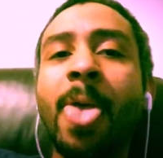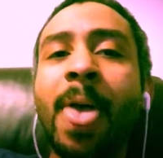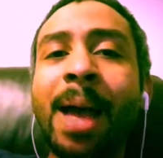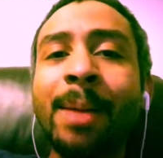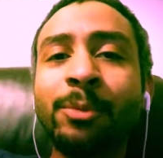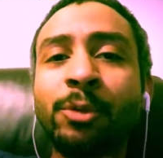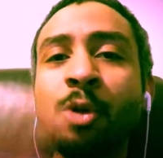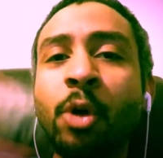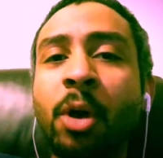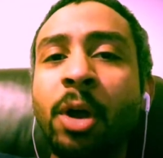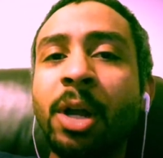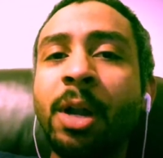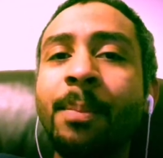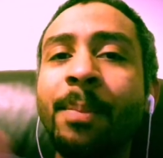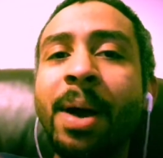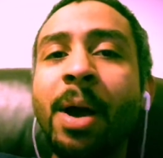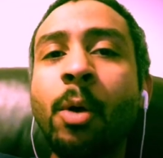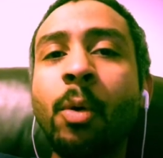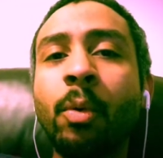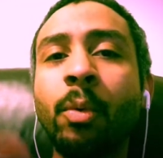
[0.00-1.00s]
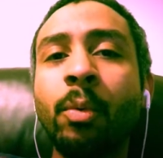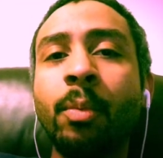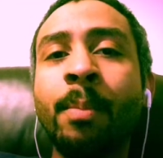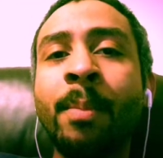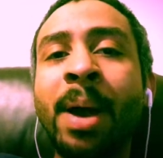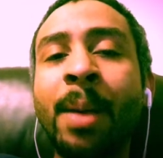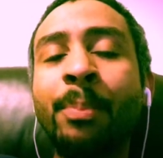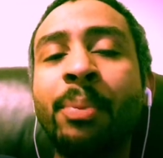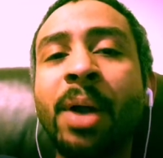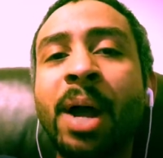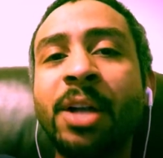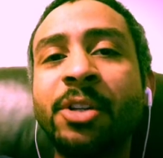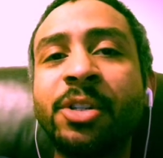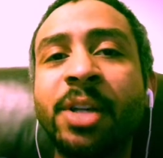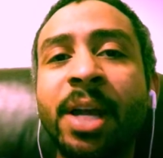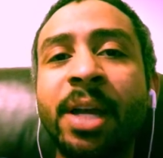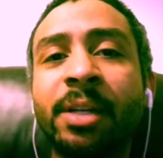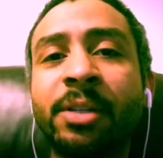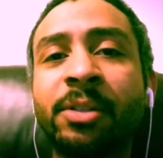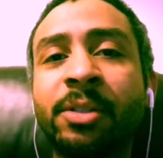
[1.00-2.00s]
I'm talking about my
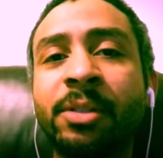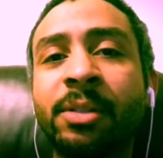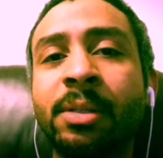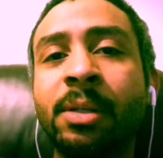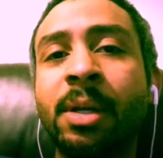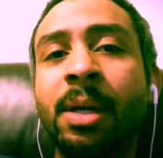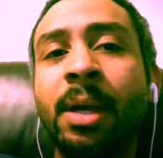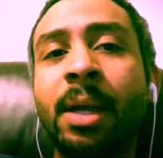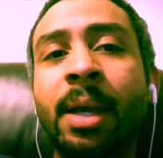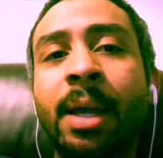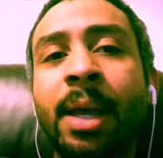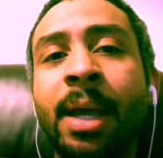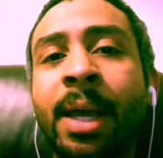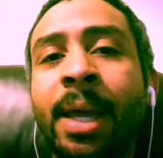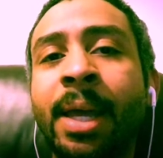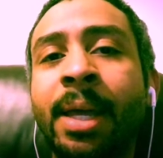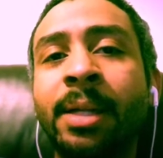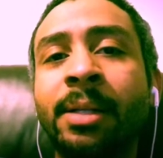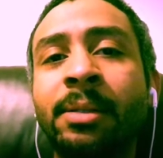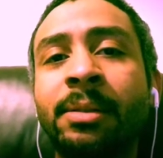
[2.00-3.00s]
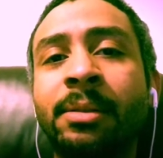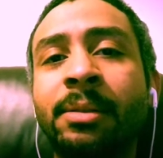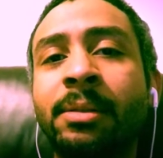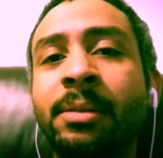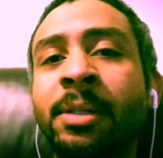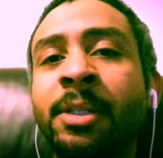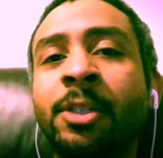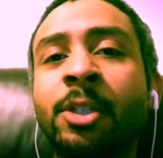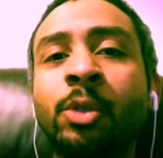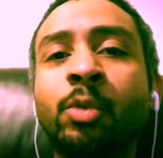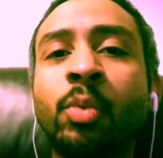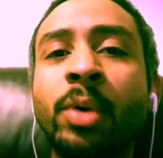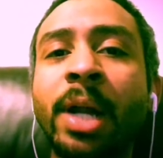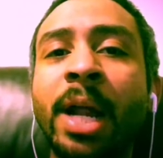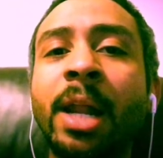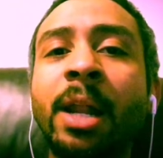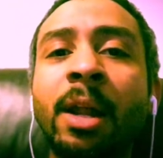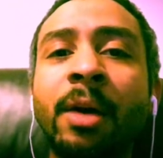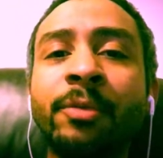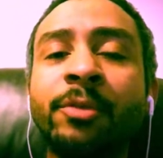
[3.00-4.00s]
projects, and this is what
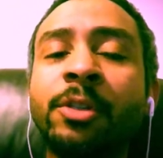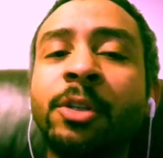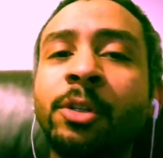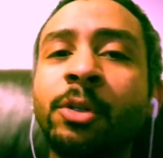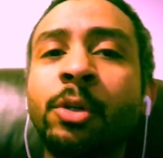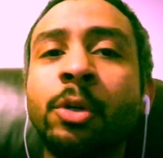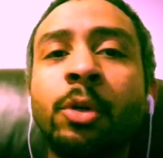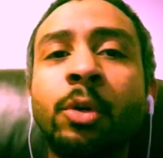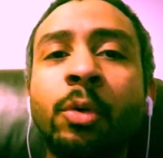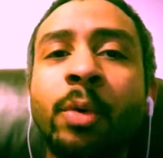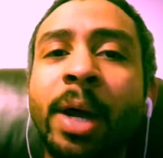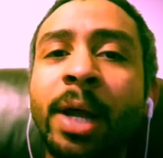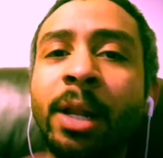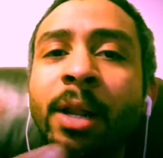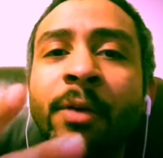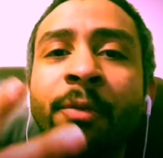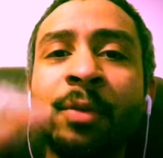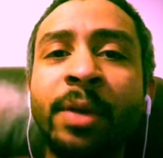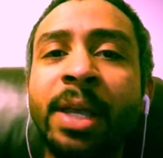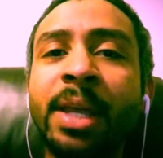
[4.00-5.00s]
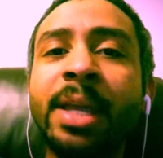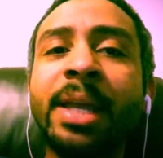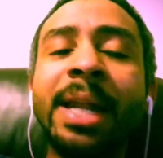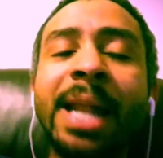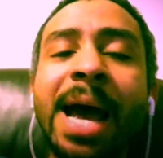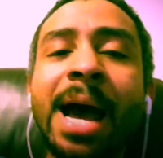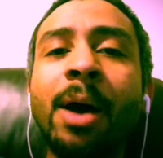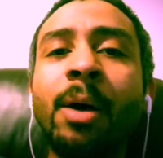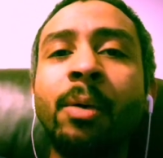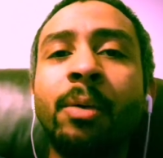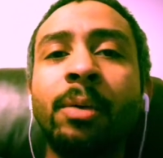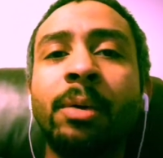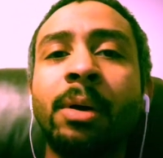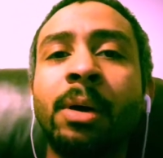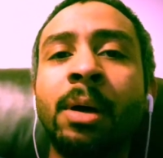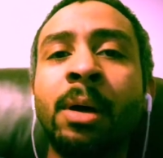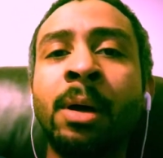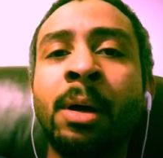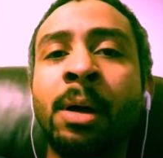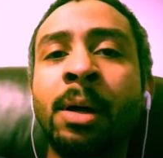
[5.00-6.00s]
I love to do. I love geeking out.
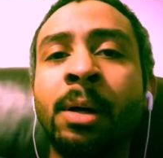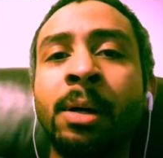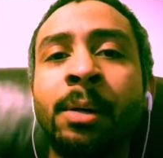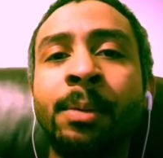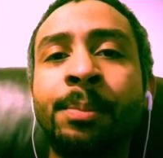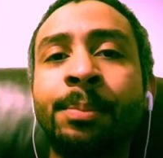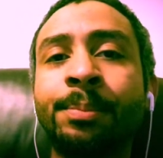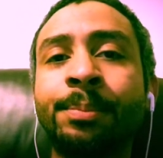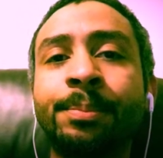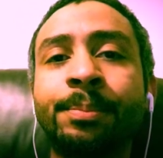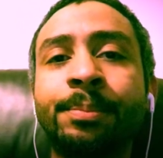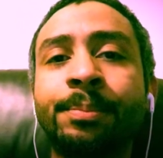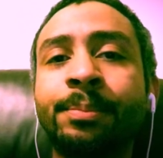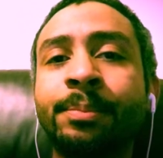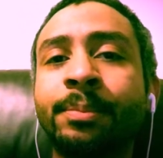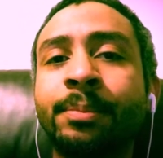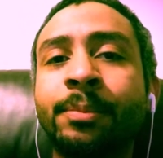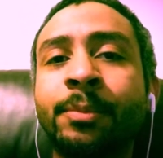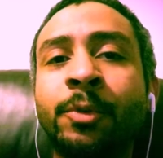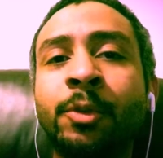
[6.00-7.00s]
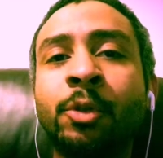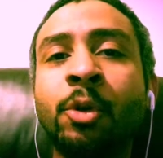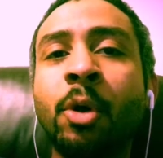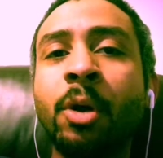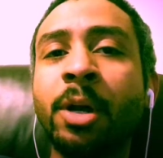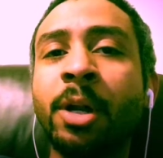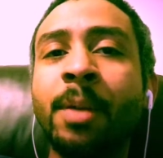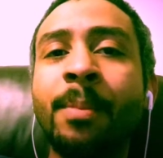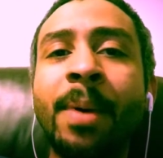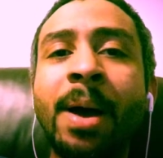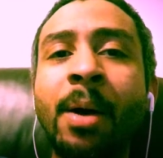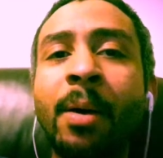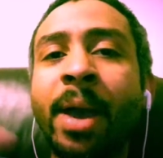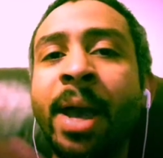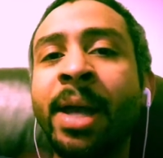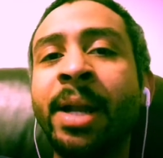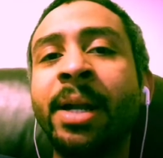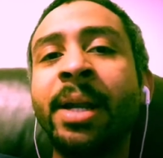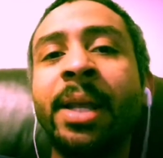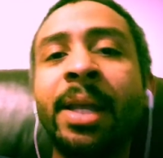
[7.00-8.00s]
Um, talking about
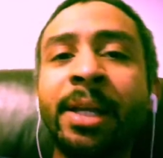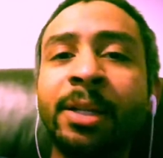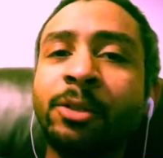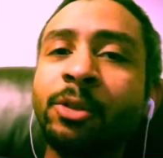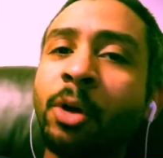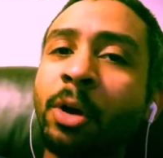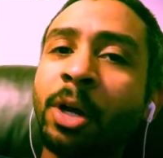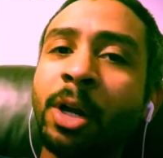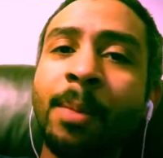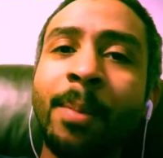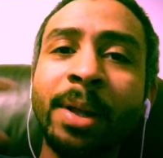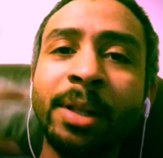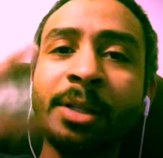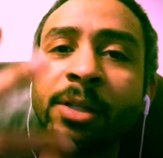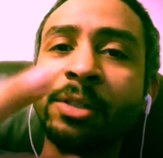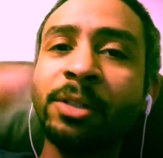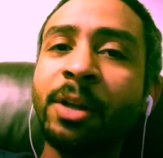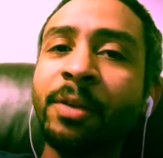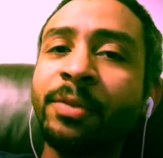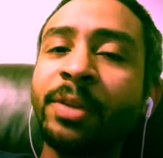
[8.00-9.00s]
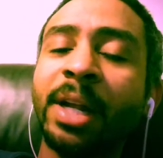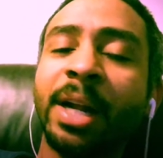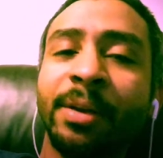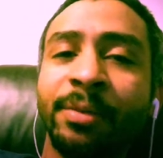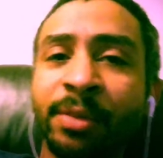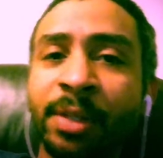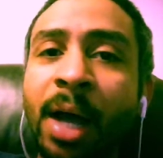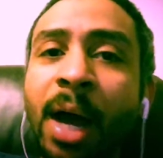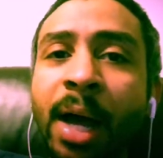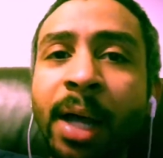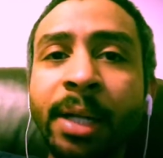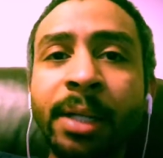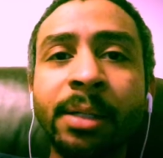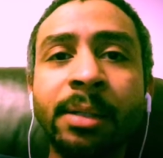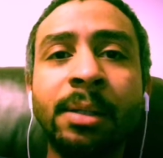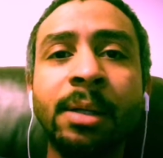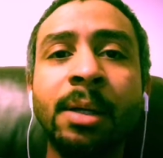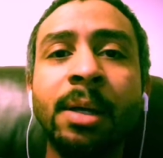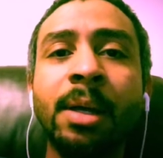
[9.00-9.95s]
editing, talking about the stuff that I've done.